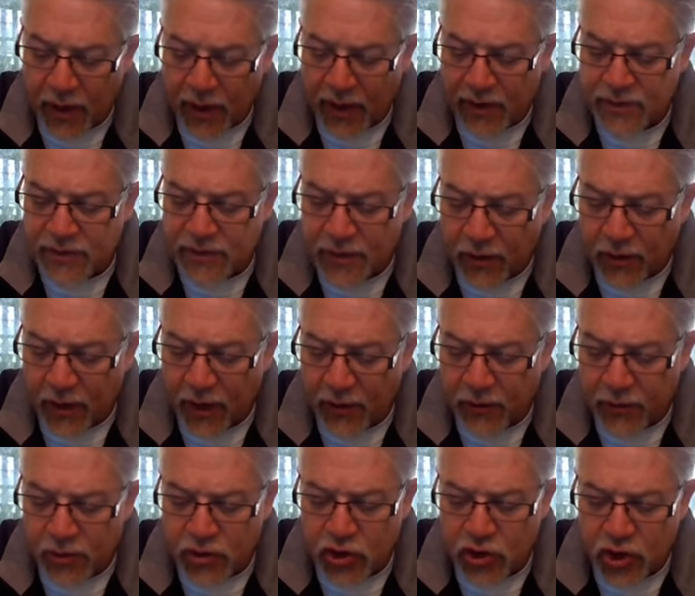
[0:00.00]
And still
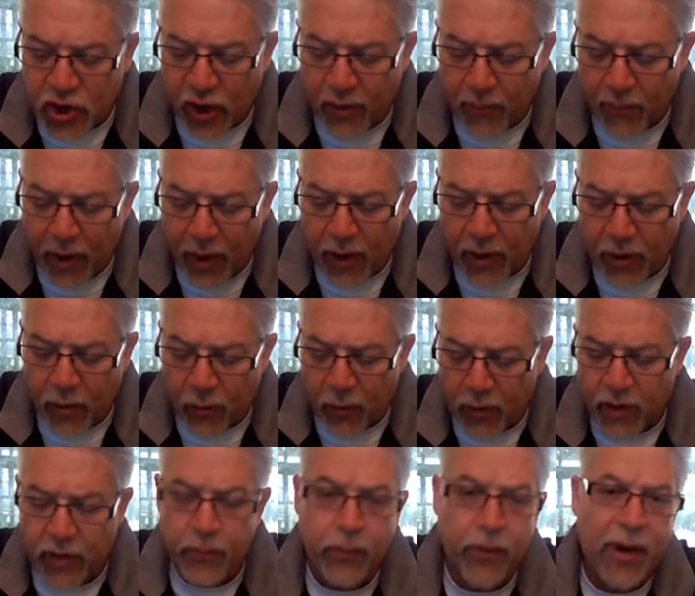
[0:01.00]
others, Jeremiah,
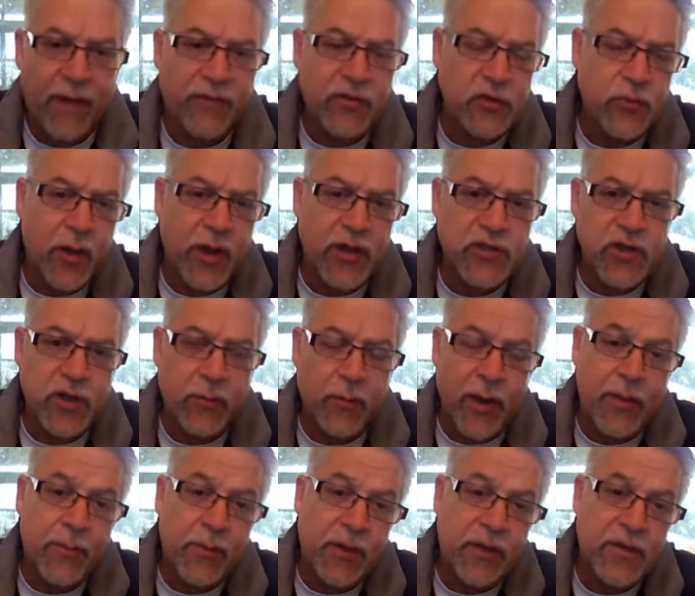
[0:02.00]
one of the prophets. Why
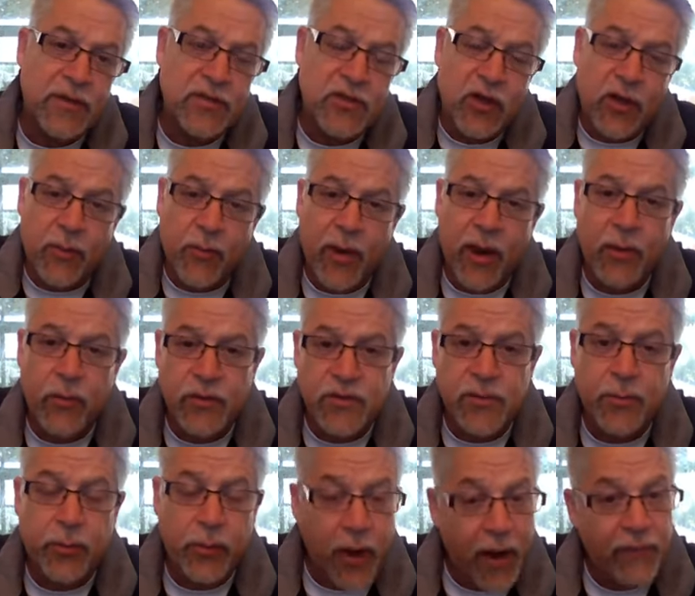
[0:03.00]
Jeremiah? Because Jeremiah
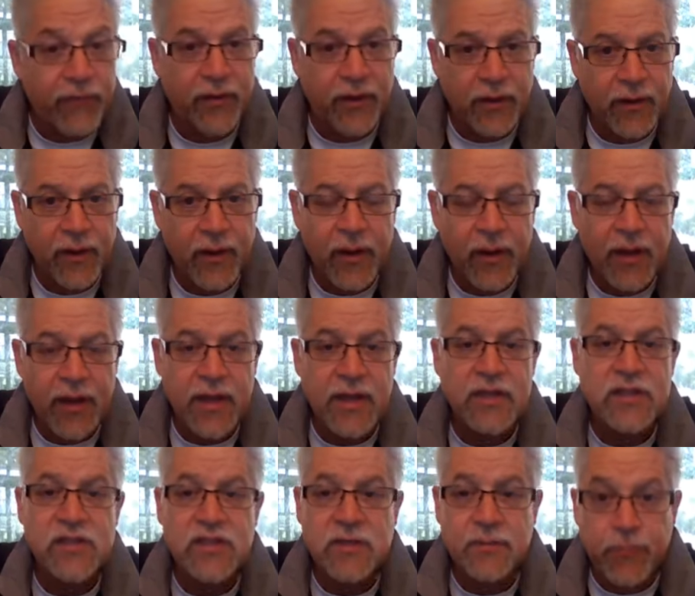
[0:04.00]
was a prophet.
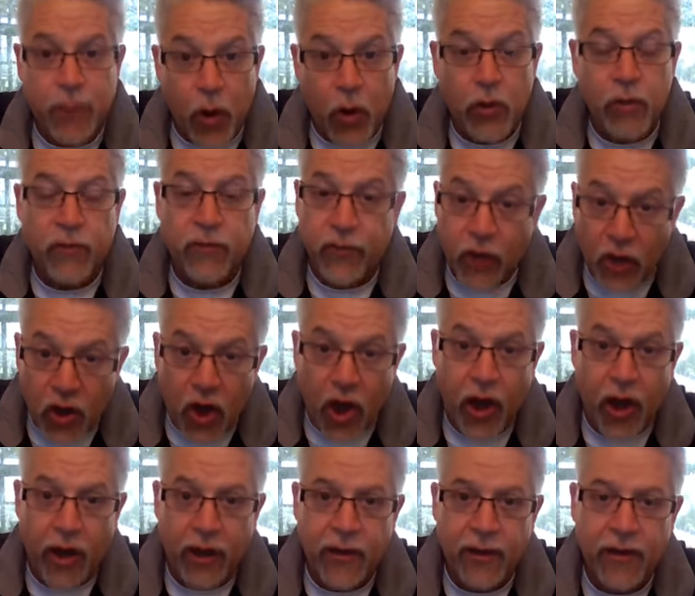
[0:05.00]
He spoke for
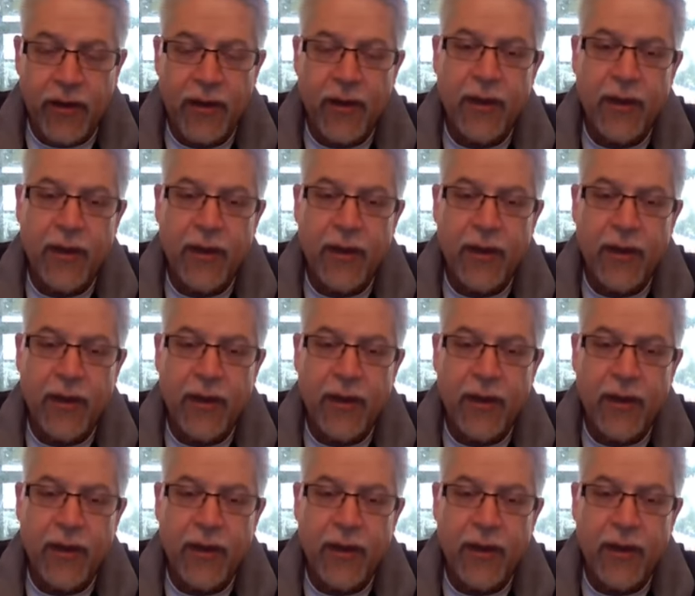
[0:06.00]
God.